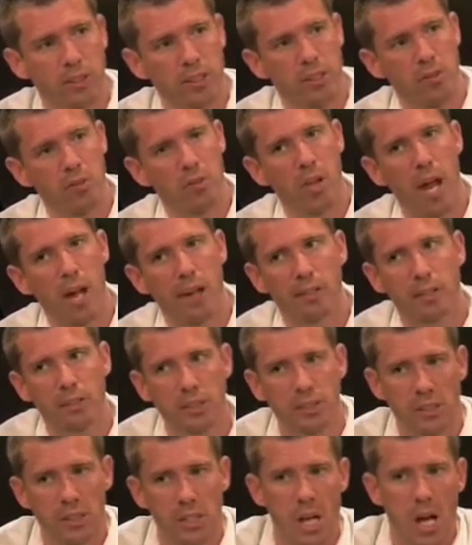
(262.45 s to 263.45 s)
You know, like
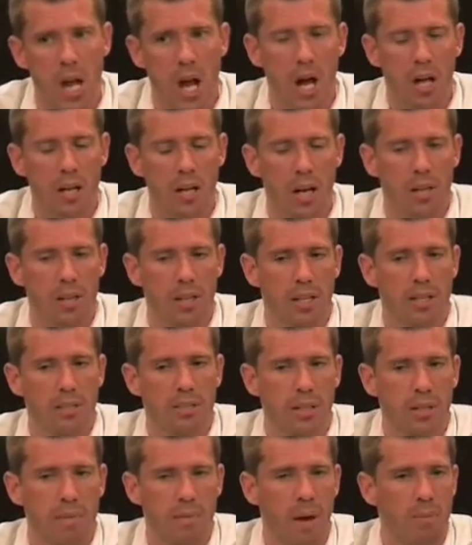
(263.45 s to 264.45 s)
a lot of the kids
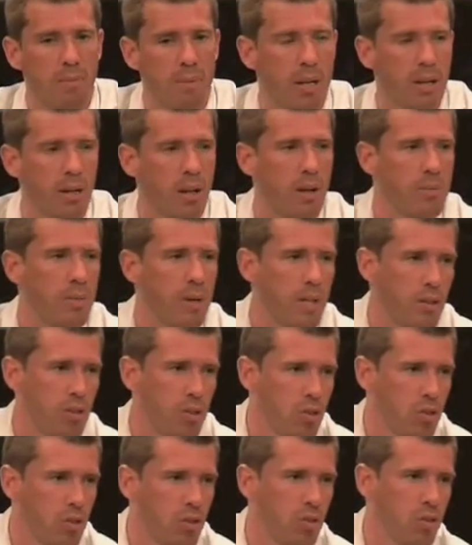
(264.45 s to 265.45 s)
that come out and made a lot of money,
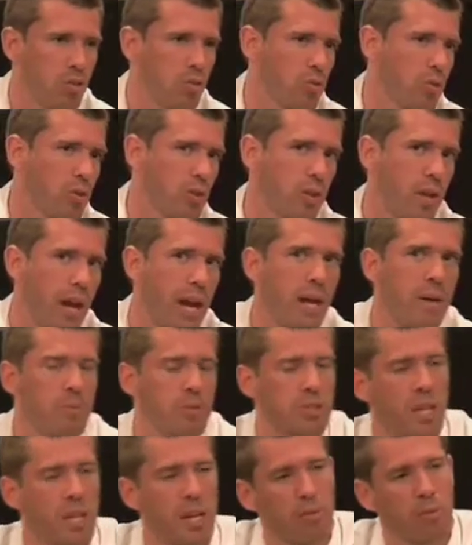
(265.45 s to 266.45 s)
80%
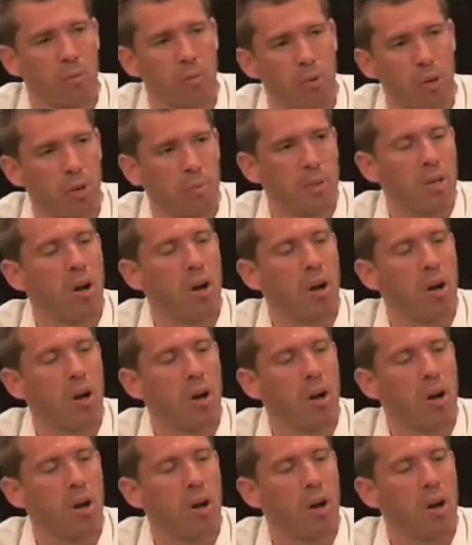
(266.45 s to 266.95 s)
of them are going to be